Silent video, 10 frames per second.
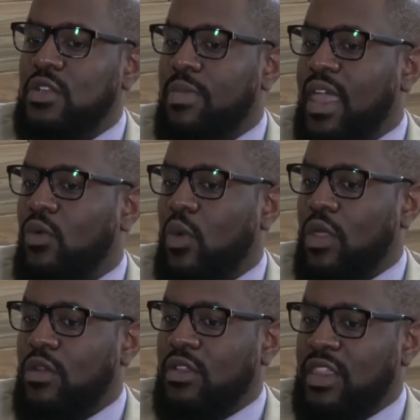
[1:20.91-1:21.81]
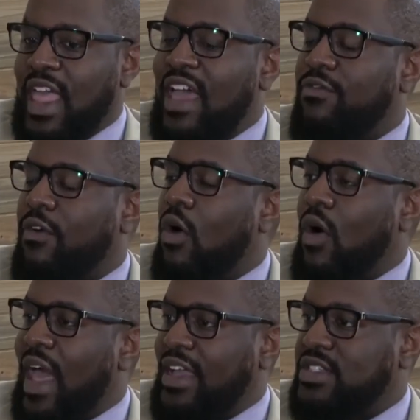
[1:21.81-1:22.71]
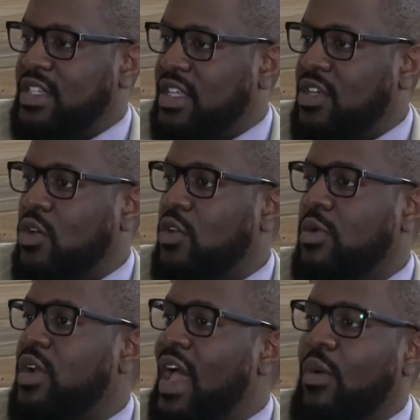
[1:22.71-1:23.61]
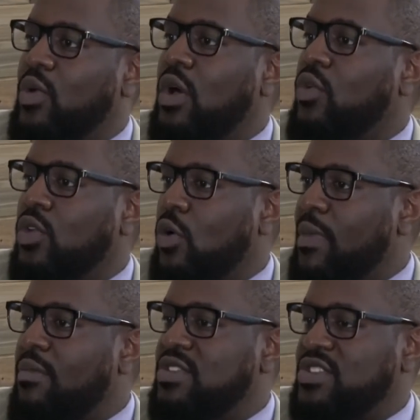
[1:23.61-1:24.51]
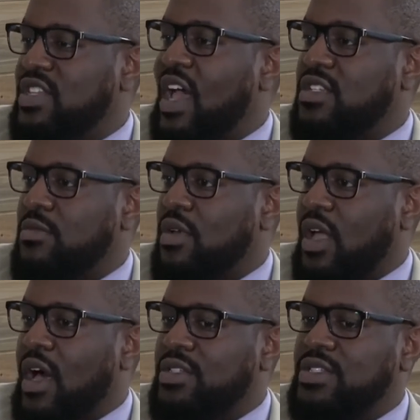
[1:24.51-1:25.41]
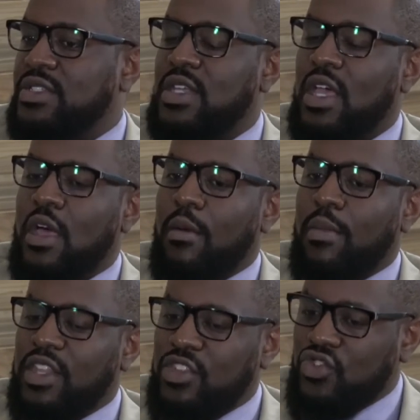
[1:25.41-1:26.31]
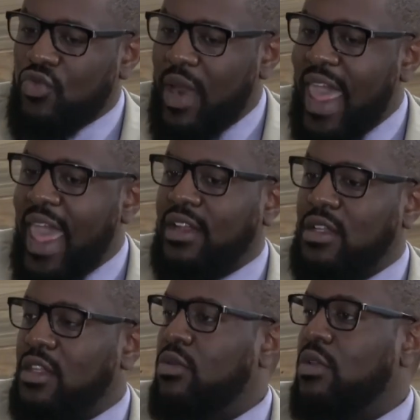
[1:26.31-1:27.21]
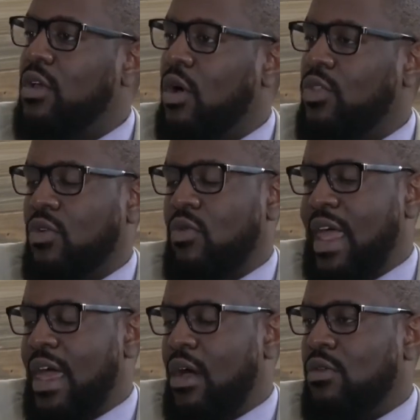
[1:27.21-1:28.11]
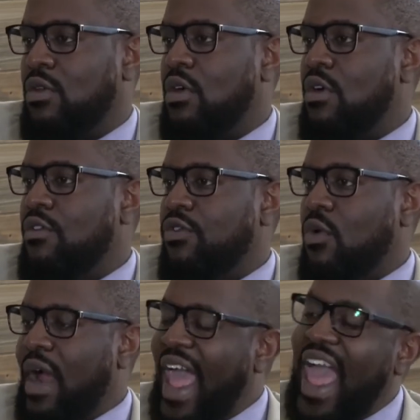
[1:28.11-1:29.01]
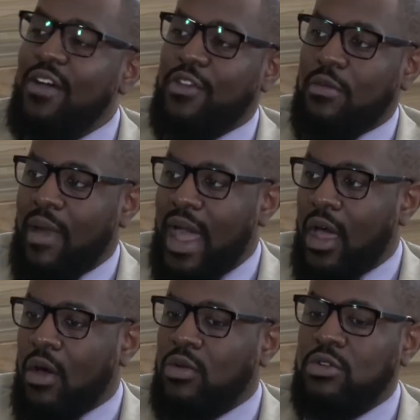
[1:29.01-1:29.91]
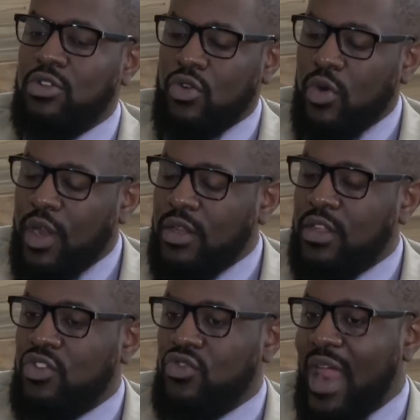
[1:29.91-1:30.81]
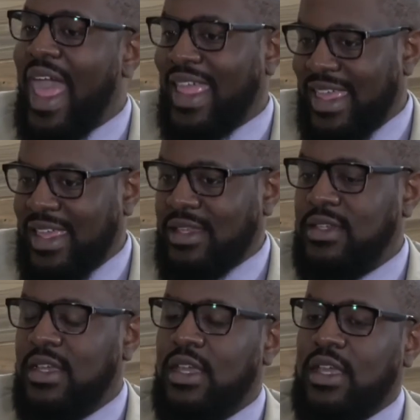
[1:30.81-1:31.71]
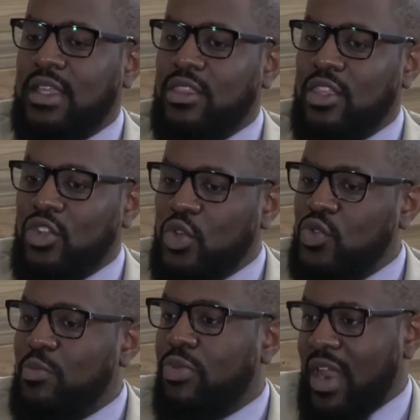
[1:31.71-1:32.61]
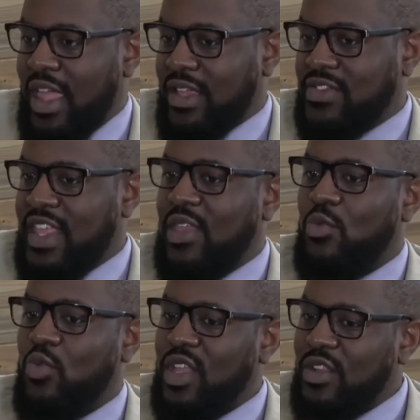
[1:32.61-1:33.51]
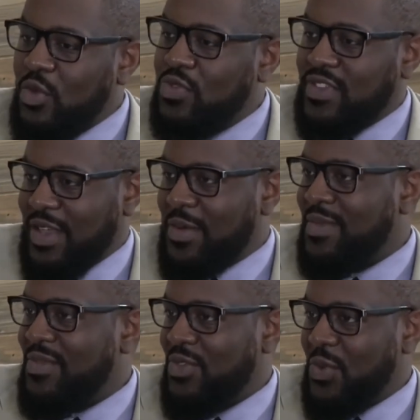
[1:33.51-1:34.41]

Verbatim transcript: debate whether that fall actually killed him or not. We don't know. Maybe just knocked him unconscious. But he's dragged literally on the ground for half a mile. During the dragging, the noose breaks. They re-noose him, if